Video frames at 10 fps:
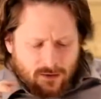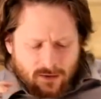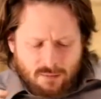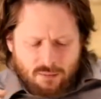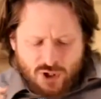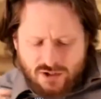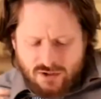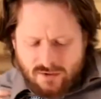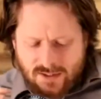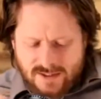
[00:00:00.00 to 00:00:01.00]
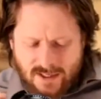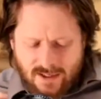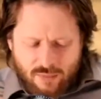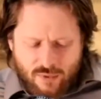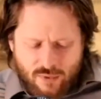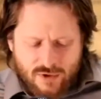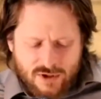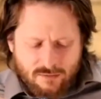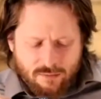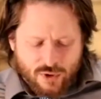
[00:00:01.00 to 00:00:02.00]
The pressure that Satan
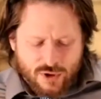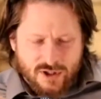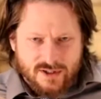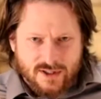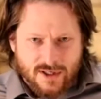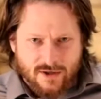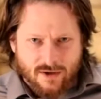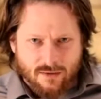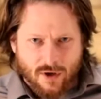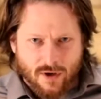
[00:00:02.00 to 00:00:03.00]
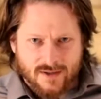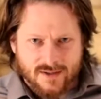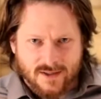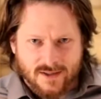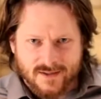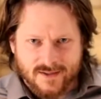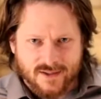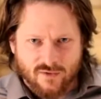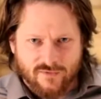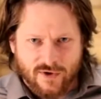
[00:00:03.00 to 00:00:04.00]
pushes here upon us is
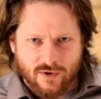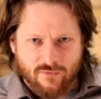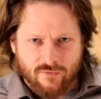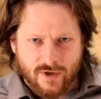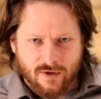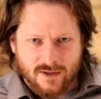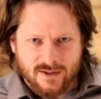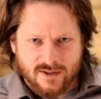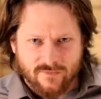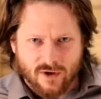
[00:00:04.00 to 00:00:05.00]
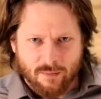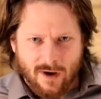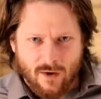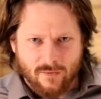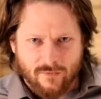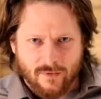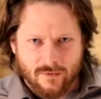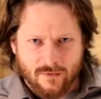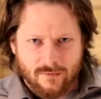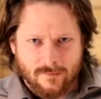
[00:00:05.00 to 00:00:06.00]
so very real and so very powerful.